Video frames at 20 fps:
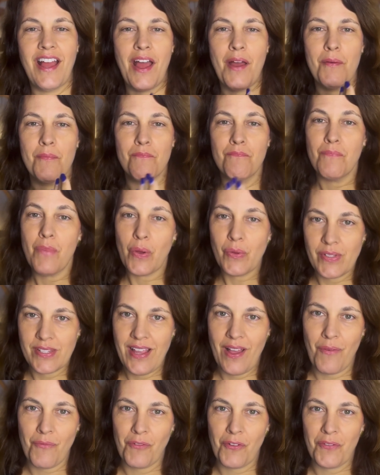most
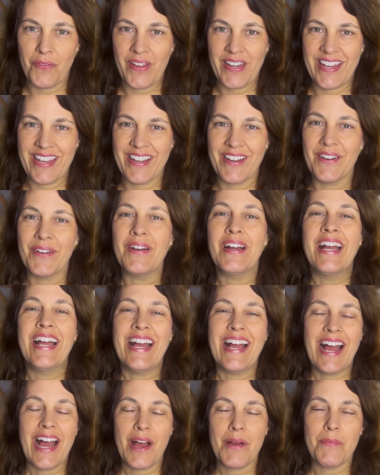helpful video
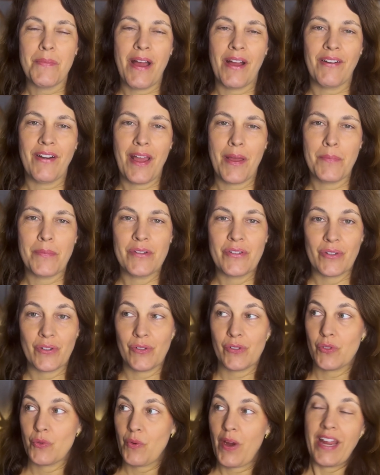about
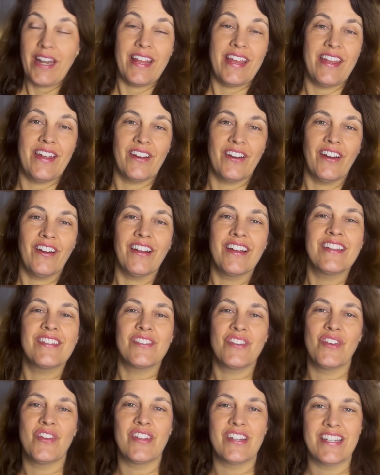epidurals right here
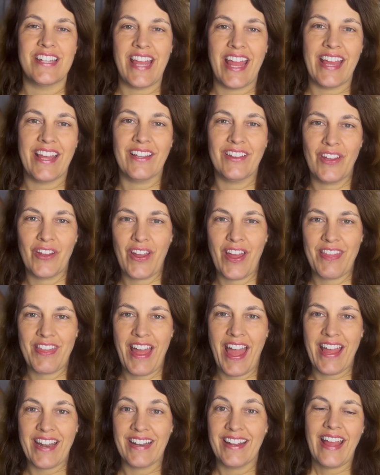so you can take a look at
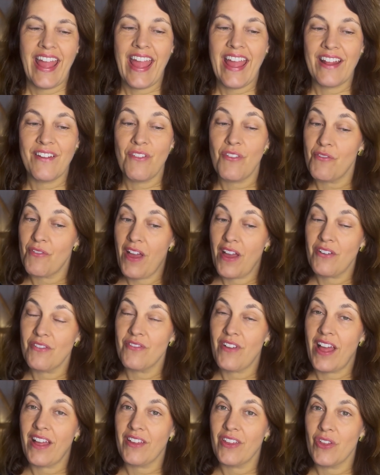that. And if you found
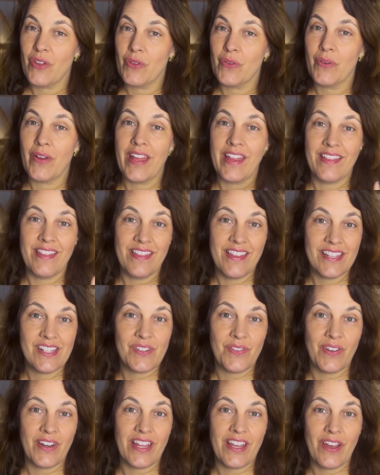value in
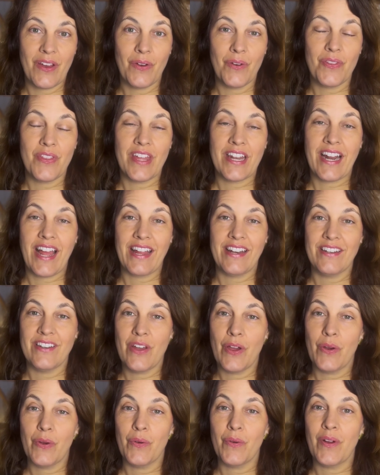this video, then I
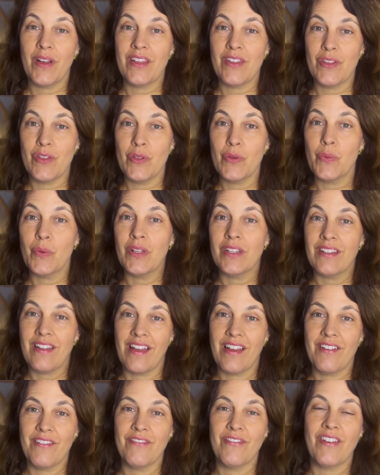know you will
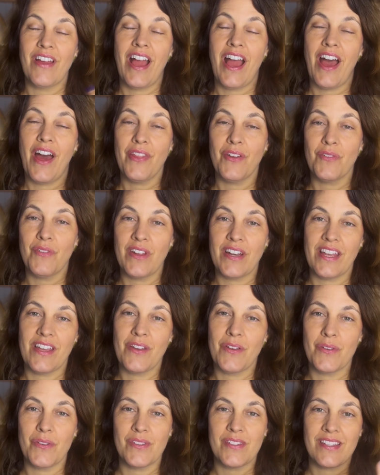love other
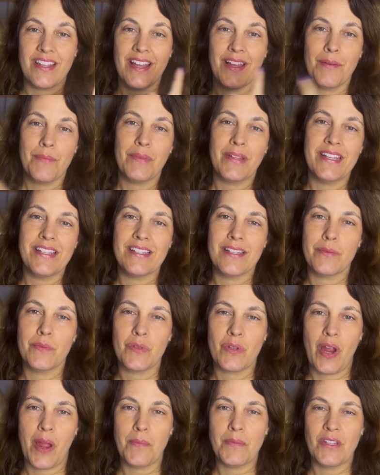videos. Please
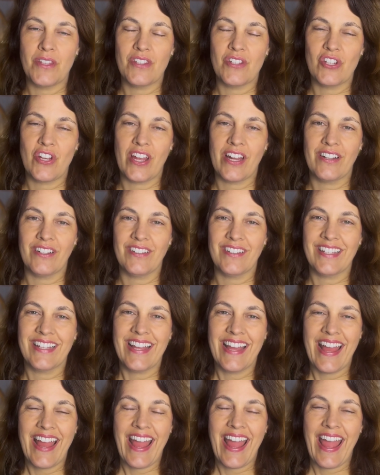subscribe to the channel
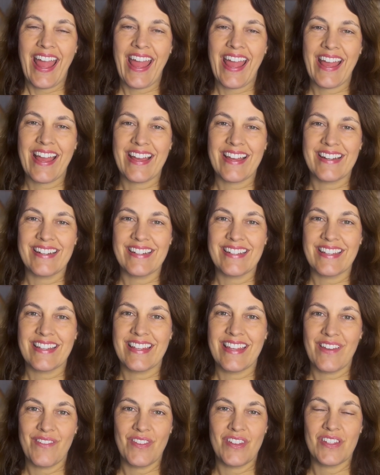and
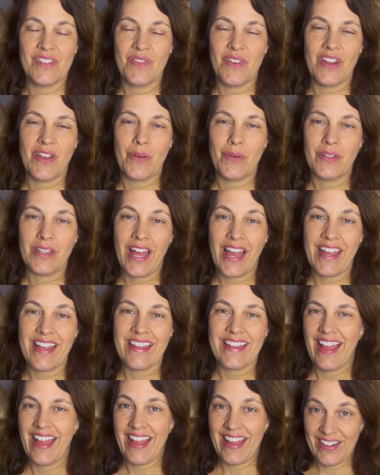give this video a
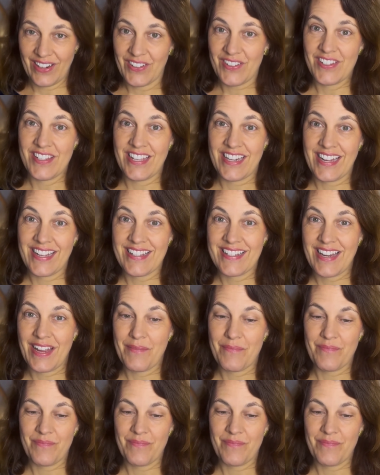like, and I'll see you next time.